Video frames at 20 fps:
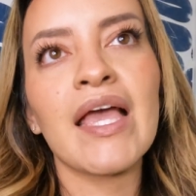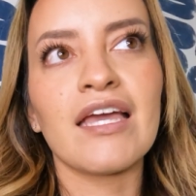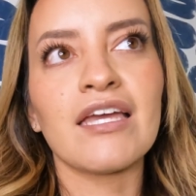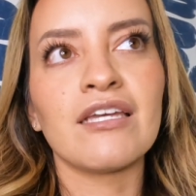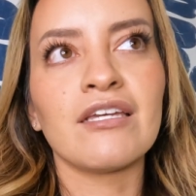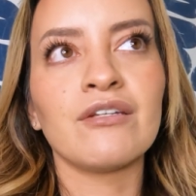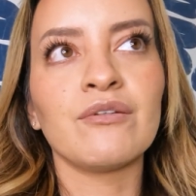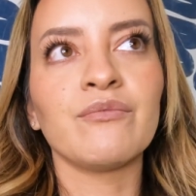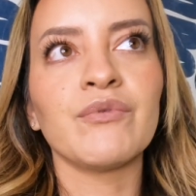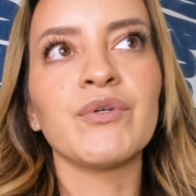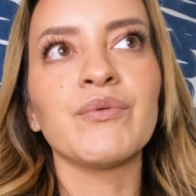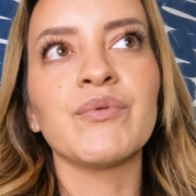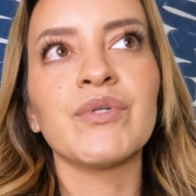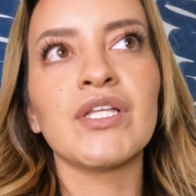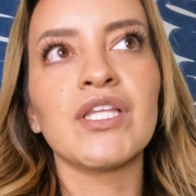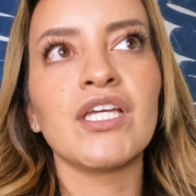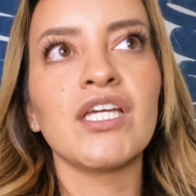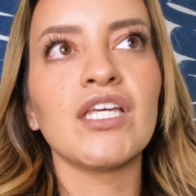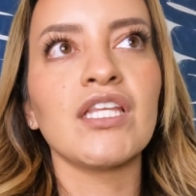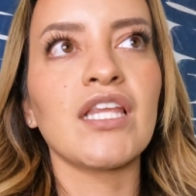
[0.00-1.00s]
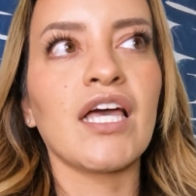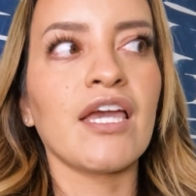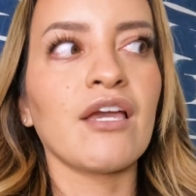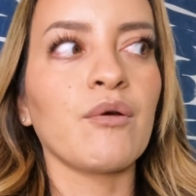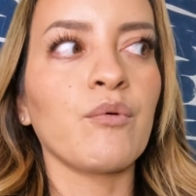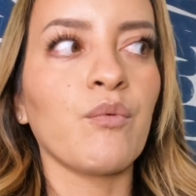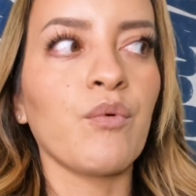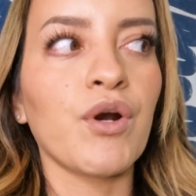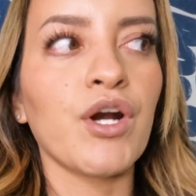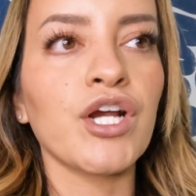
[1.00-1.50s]
and we really
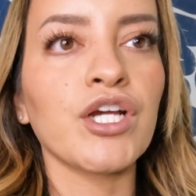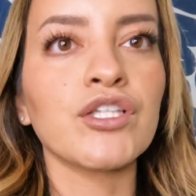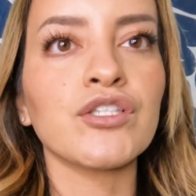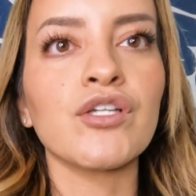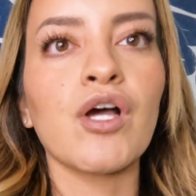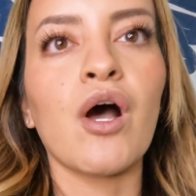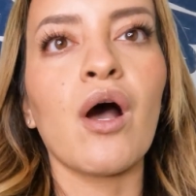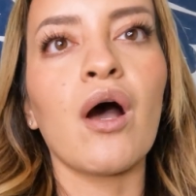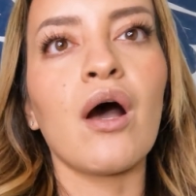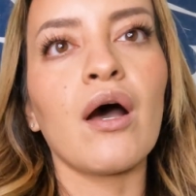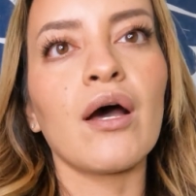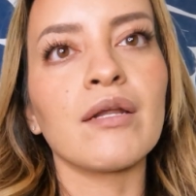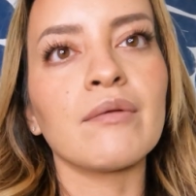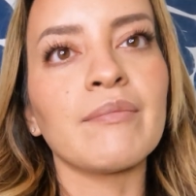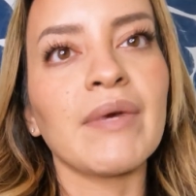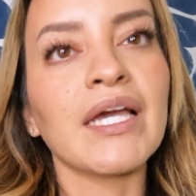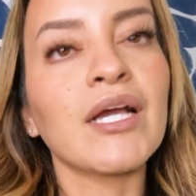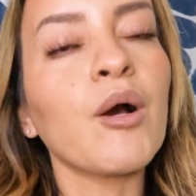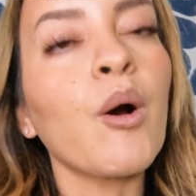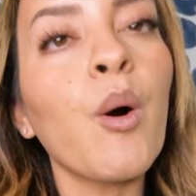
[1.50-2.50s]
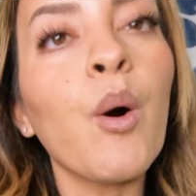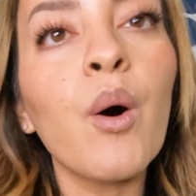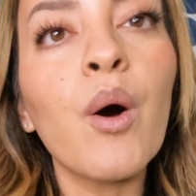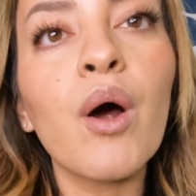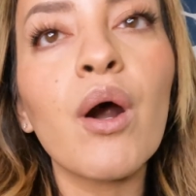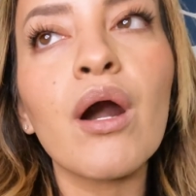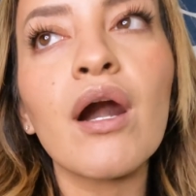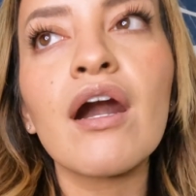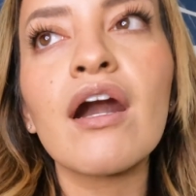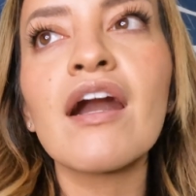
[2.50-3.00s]
like worked on my
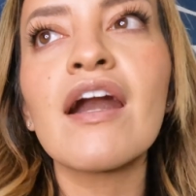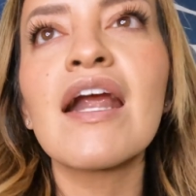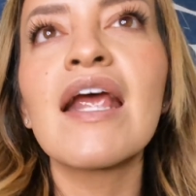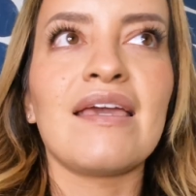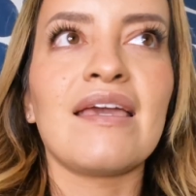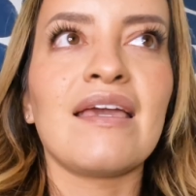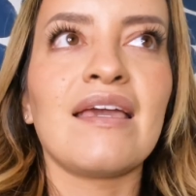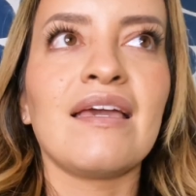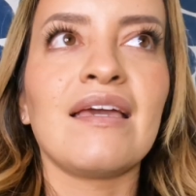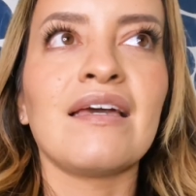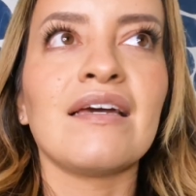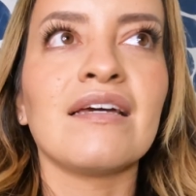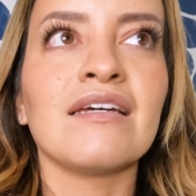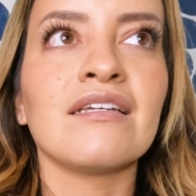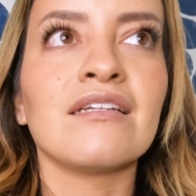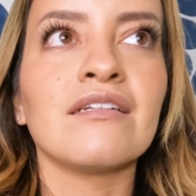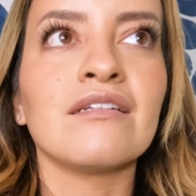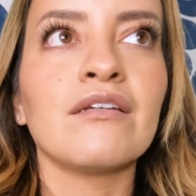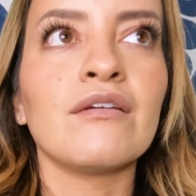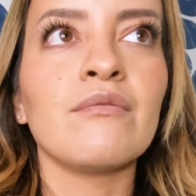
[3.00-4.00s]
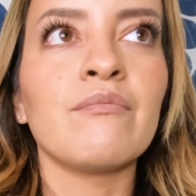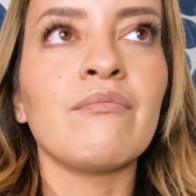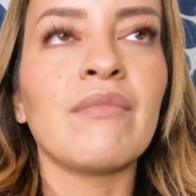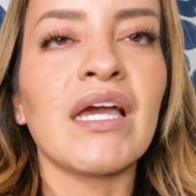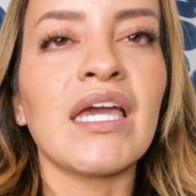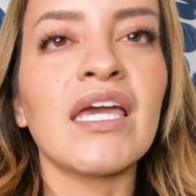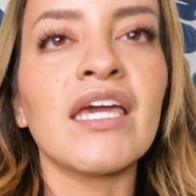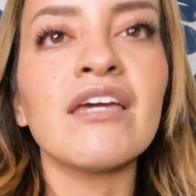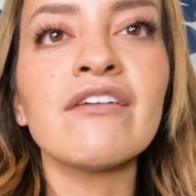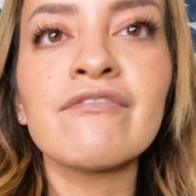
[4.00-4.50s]
core and
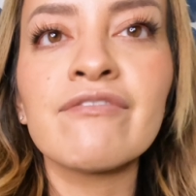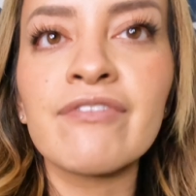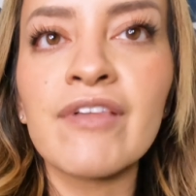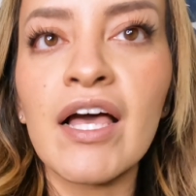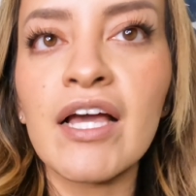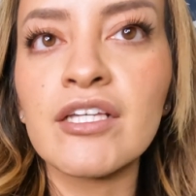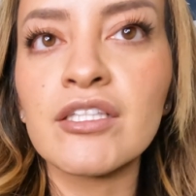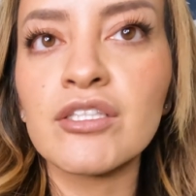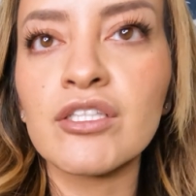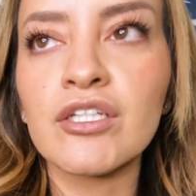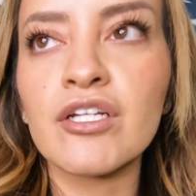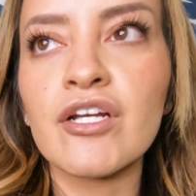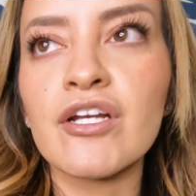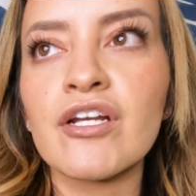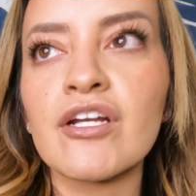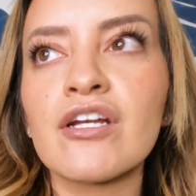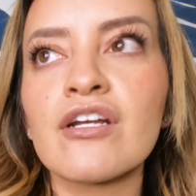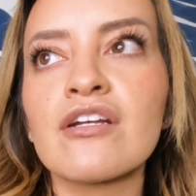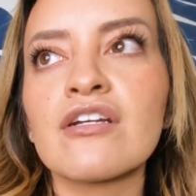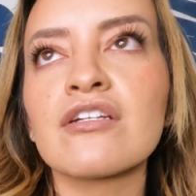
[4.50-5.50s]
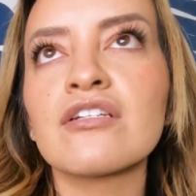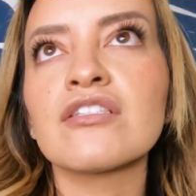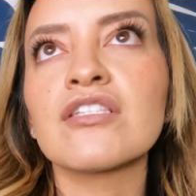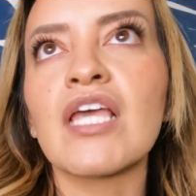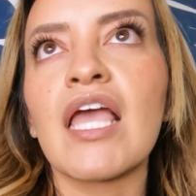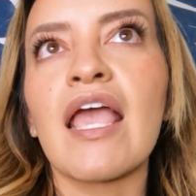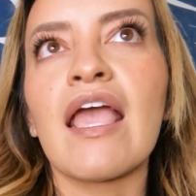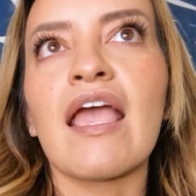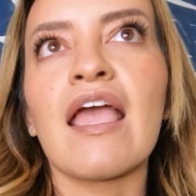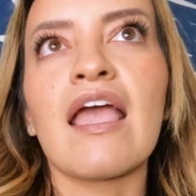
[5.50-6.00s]
my hip flexors
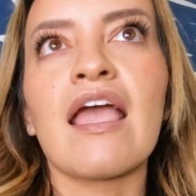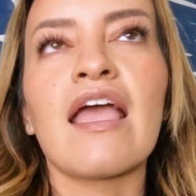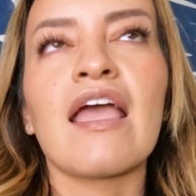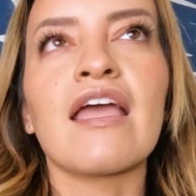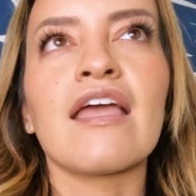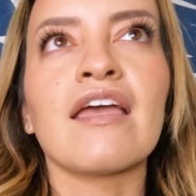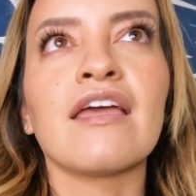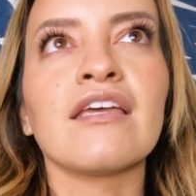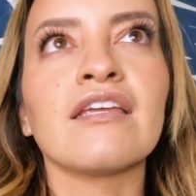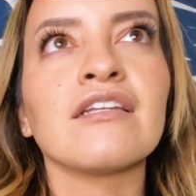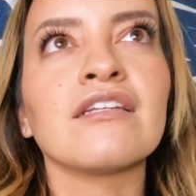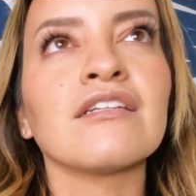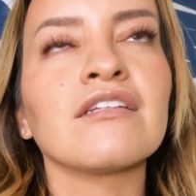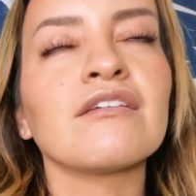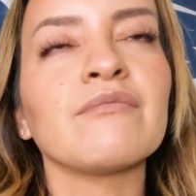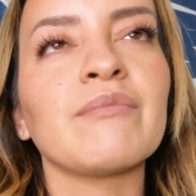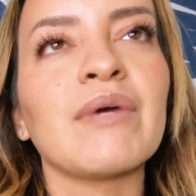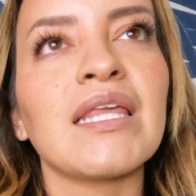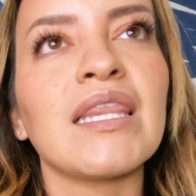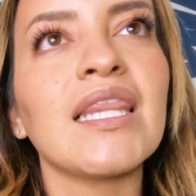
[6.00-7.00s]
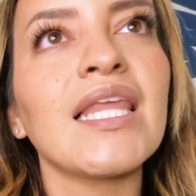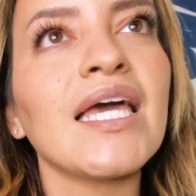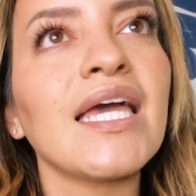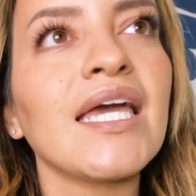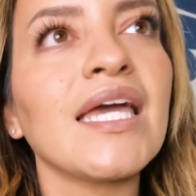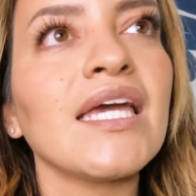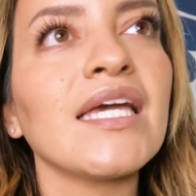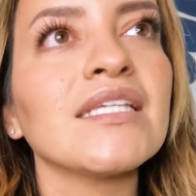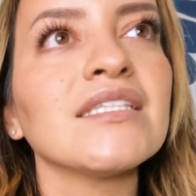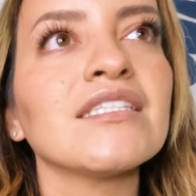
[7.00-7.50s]
and my
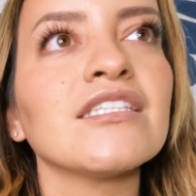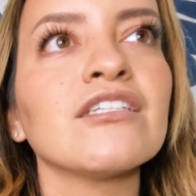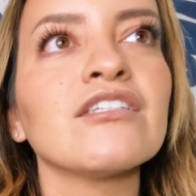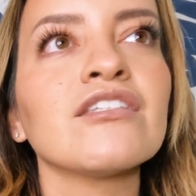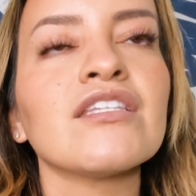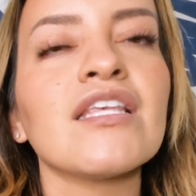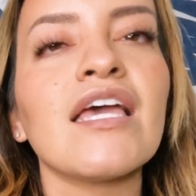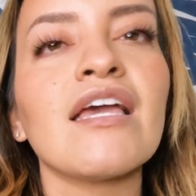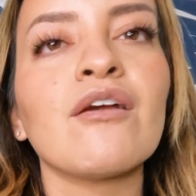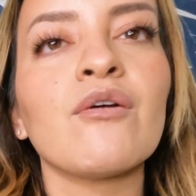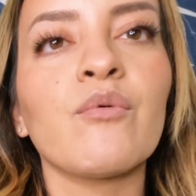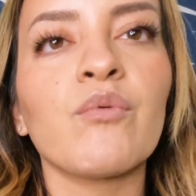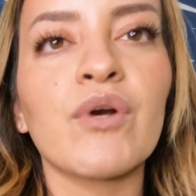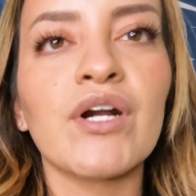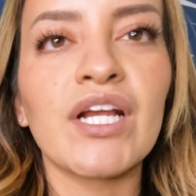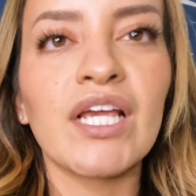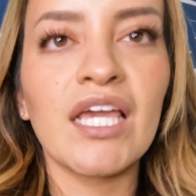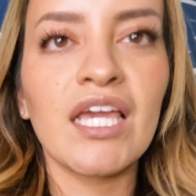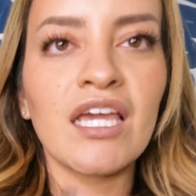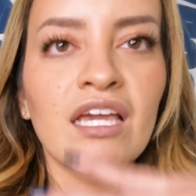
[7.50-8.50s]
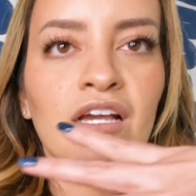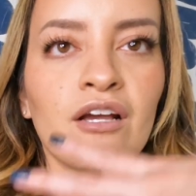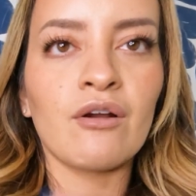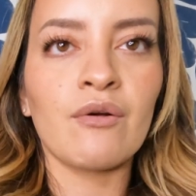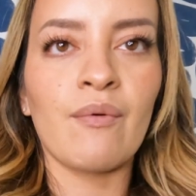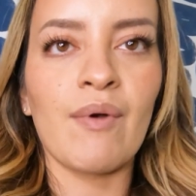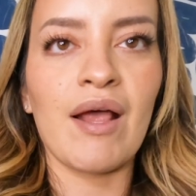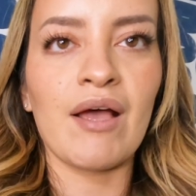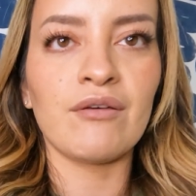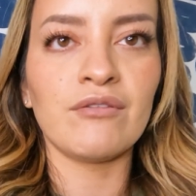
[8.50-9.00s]
legs, just like working
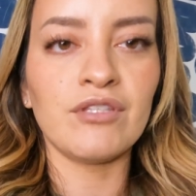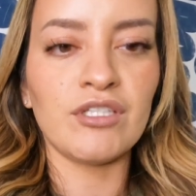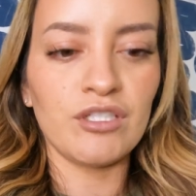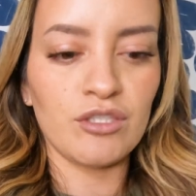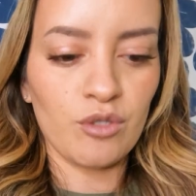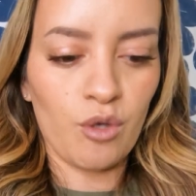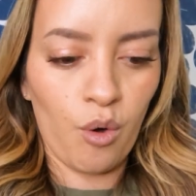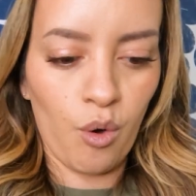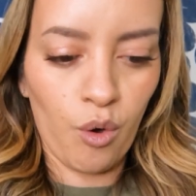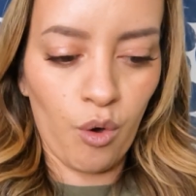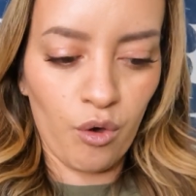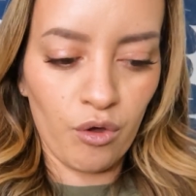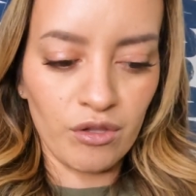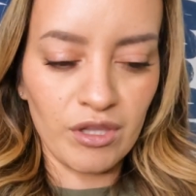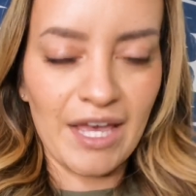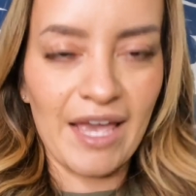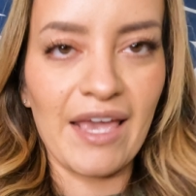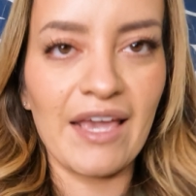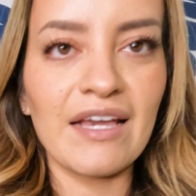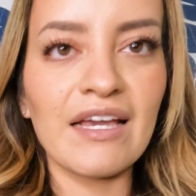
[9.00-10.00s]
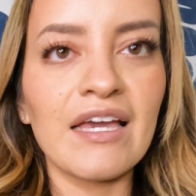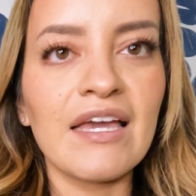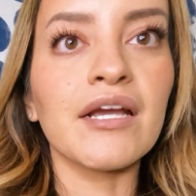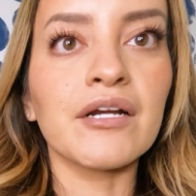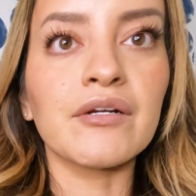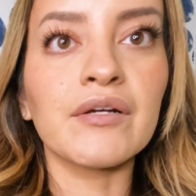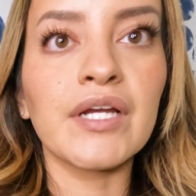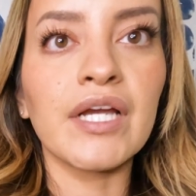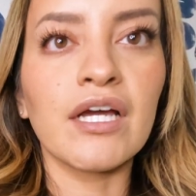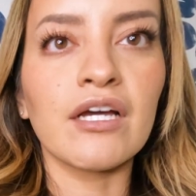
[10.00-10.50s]
around this whole like
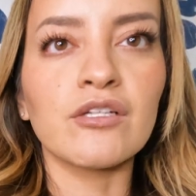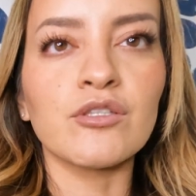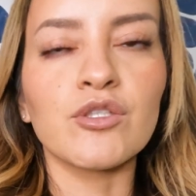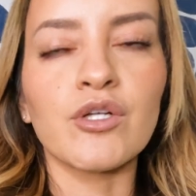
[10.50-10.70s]
area,